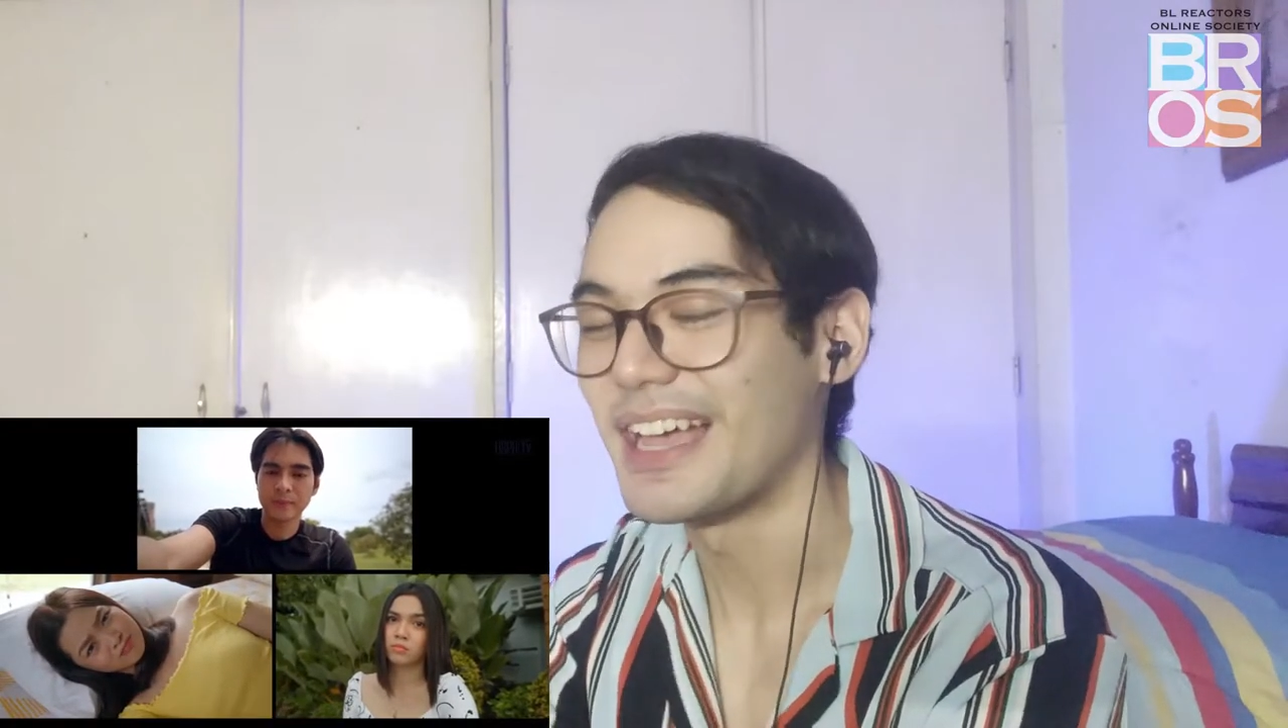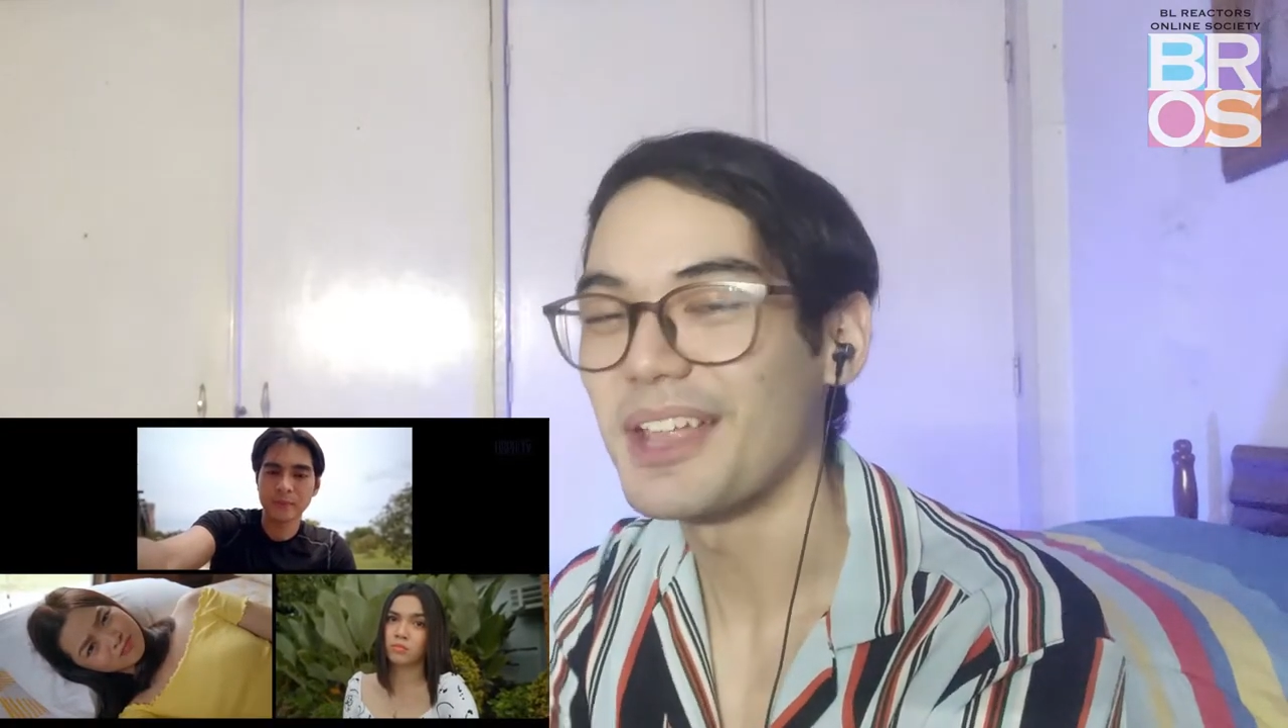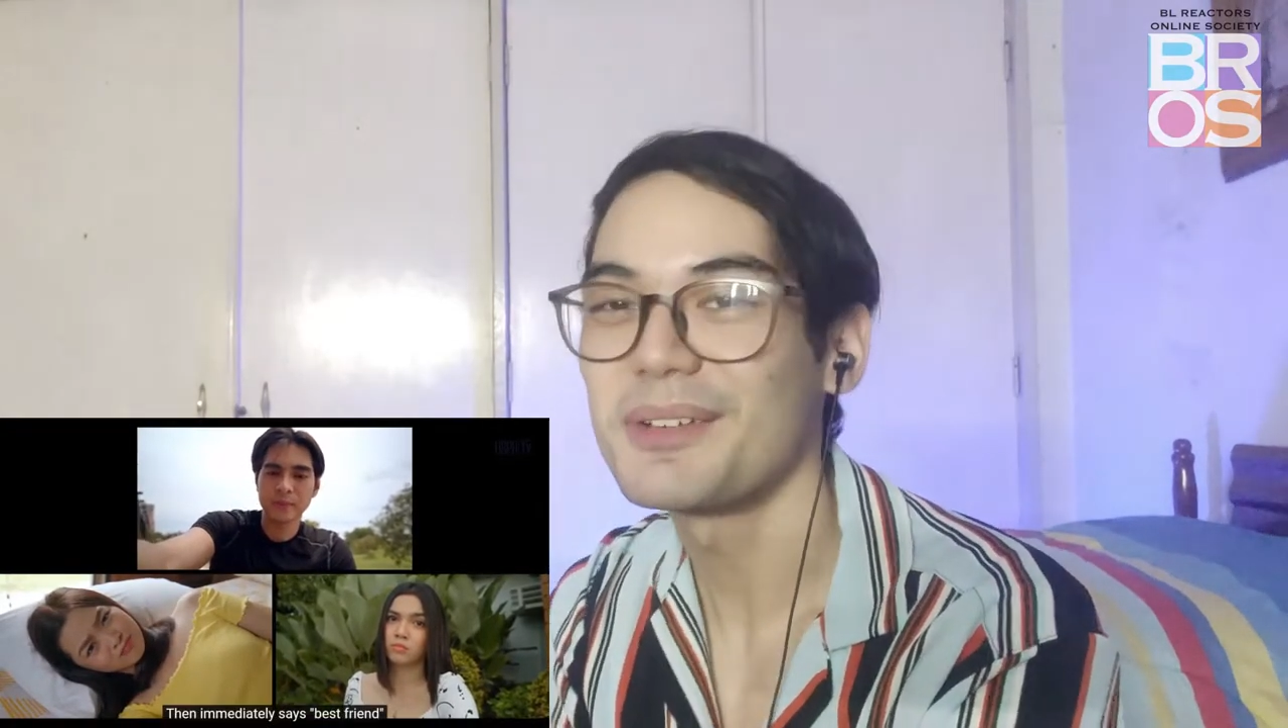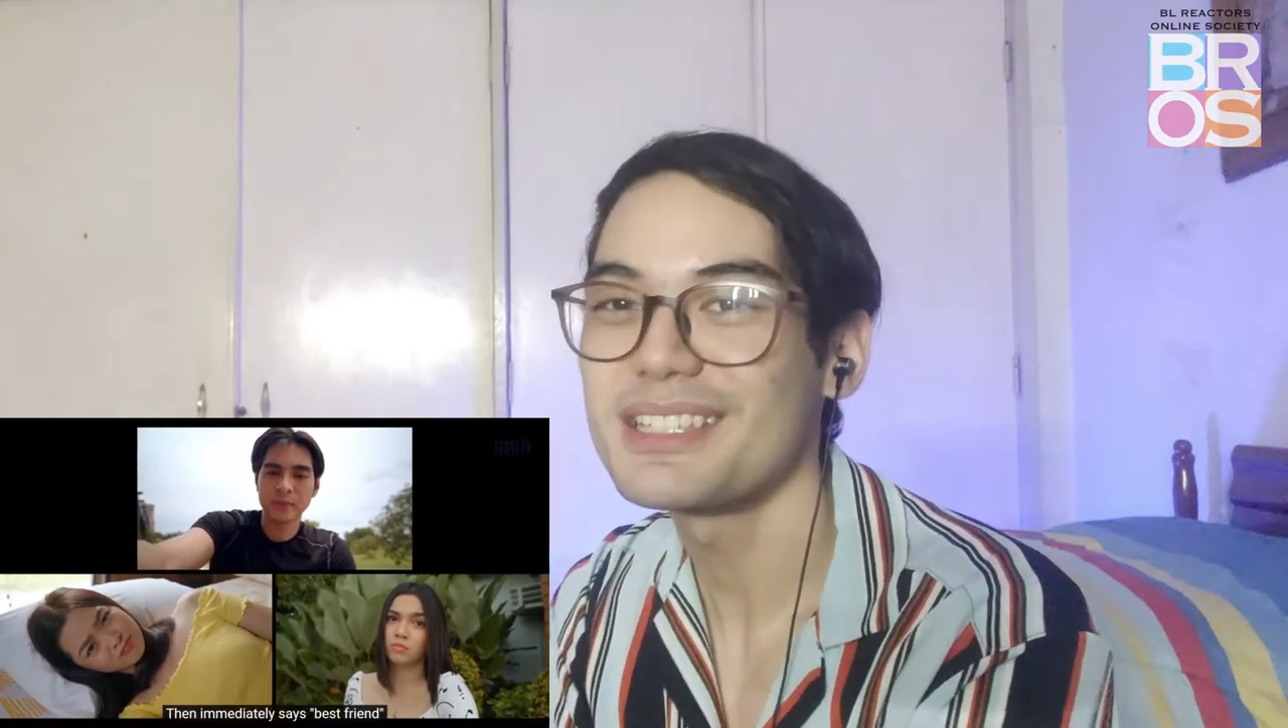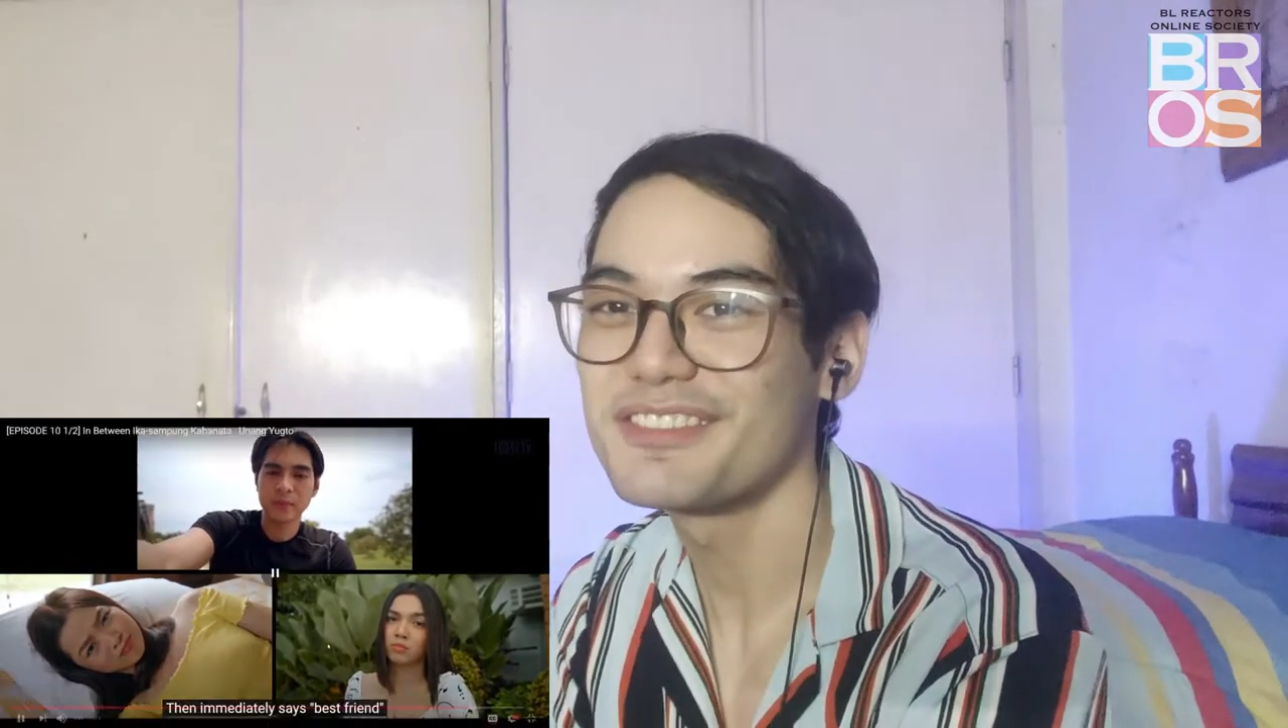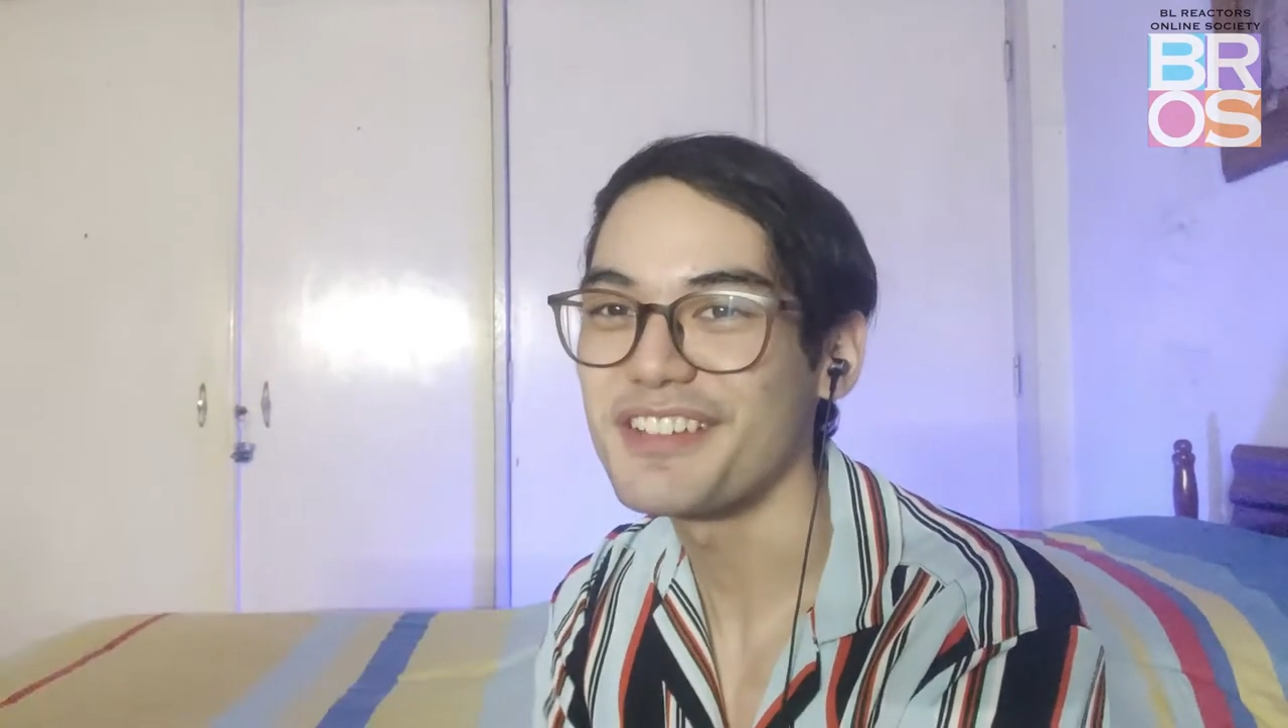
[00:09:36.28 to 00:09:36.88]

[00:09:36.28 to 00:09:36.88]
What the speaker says: That was